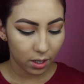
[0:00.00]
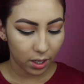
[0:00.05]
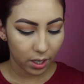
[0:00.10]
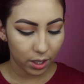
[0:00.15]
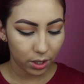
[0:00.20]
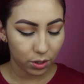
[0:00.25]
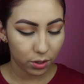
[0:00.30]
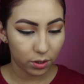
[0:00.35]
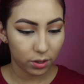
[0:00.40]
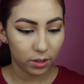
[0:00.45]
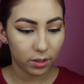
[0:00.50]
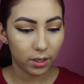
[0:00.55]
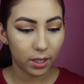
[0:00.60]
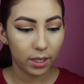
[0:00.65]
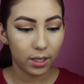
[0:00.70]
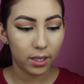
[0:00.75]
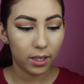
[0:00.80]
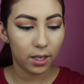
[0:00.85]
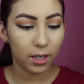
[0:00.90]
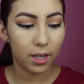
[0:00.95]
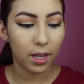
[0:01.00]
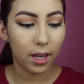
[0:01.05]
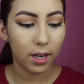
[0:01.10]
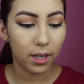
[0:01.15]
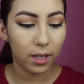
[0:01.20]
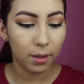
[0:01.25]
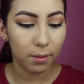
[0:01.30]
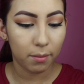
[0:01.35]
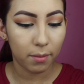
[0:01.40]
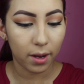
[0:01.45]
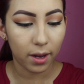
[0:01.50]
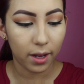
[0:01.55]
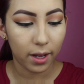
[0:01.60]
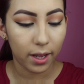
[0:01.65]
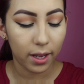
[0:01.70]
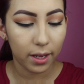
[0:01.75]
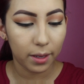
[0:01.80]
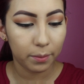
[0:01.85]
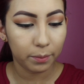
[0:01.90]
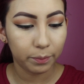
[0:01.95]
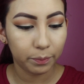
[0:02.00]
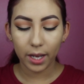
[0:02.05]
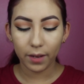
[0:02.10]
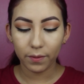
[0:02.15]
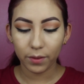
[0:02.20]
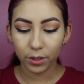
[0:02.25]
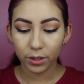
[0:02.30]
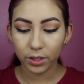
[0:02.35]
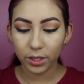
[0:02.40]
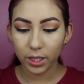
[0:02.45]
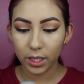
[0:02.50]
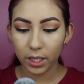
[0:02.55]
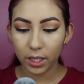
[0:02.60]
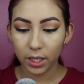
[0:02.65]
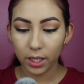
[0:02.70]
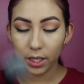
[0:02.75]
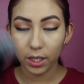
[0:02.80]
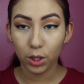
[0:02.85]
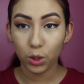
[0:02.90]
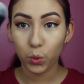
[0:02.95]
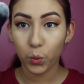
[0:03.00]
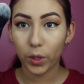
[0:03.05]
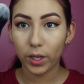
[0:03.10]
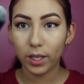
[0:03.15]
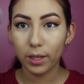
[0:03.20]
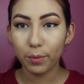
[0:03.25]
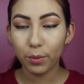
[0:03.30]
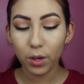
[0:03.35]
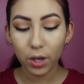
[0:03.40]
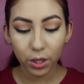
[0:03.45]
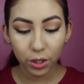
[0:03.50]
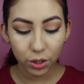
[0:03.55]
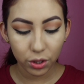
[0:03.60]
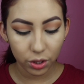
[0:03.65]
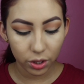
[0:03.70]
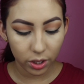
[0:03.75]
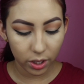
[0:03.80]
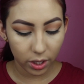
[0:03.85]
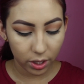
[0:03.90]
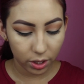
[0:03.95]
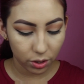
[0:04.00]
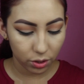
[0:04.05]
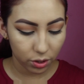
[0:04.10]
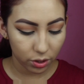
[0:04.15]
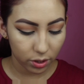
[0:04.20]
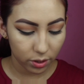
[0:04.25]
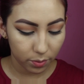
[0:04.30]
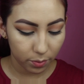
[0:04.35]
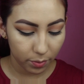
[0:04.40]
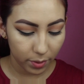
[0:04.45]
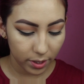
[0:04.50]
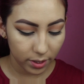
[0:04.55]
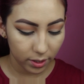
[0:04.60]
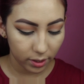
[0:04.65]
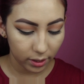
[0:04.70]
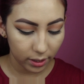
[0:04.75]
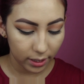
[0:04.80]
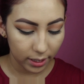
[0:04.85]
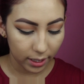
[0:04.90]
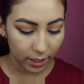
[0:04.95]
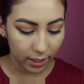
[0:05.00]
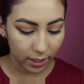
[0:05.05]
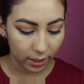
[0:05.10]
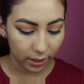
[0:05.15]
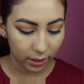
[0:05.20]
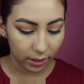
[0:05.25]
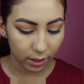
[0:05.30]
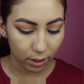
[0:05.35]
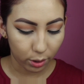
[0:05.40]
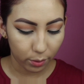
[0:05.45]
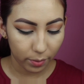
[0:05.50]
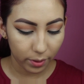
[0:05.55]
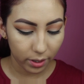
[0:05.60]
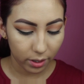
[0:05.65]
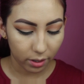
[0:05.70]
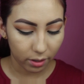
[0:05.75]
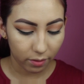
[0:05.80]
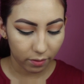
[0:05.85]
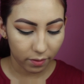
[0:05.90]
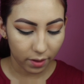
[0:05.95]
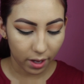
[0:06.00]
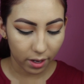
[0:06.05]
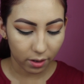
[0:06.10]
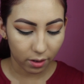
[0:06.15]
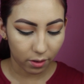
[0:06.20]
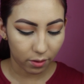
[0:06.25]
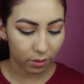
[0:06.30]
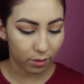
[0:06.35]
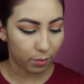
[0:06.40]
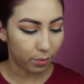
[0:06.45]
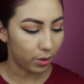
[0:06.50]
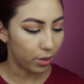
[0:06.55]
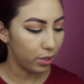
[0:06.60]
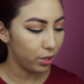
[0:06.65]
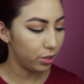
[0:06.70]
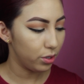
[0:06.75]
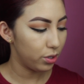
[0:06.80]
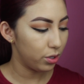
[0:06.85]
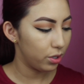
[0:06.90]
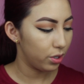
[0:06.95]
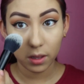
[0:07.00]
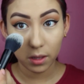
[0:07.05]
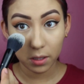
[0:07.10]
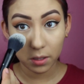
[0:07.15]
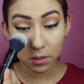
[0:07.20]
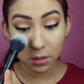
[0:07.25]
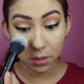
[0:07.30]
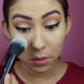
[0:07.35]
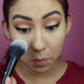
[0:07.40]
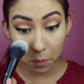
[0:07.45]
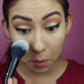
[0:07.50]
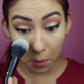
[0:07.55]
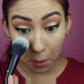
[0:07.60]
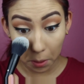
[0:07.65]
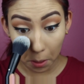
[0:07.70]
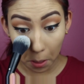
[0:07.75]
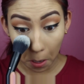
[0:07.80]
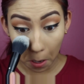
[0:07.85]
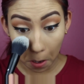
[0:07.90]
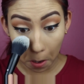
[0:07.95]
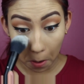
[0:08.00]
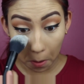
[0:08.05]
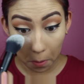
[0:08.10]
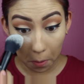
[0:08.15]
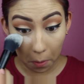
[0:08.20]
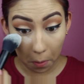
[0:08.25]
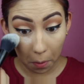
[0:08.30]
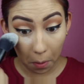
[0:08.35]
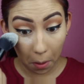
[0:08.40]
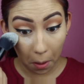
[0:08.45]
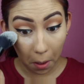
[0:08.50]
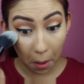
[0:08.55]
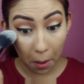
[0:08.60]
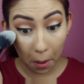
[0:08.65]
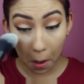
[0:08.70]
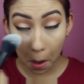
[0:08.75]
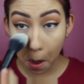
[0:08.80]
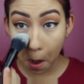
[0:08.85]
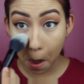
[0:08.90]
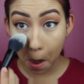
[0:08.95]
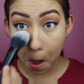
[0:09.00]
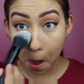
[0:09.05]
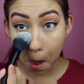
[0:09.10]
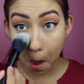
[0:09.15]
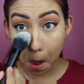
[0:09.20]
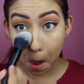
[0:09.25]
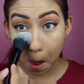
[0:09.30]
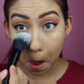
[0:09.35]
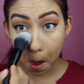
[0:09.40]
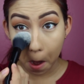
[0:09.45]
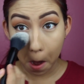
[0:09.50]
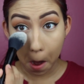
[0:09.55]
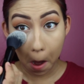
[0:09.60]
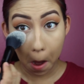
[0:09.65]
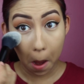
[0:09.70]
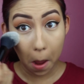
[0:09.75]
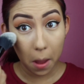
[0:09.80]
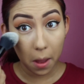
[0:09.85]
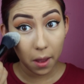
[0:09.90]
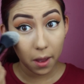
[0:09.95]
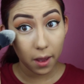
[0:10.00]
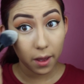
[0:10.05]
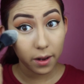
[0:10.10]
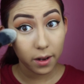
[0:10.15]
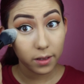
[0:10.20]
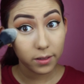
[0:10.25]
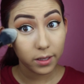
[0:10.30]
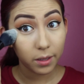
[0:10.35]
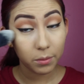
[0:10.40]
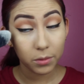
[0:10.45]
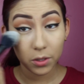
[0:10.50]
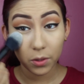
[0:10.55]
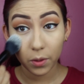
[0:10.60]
I just like getting my Kat Von D 20 brush and just basically getting a little bit of that on the brush and then just put it under the eye. And as I'm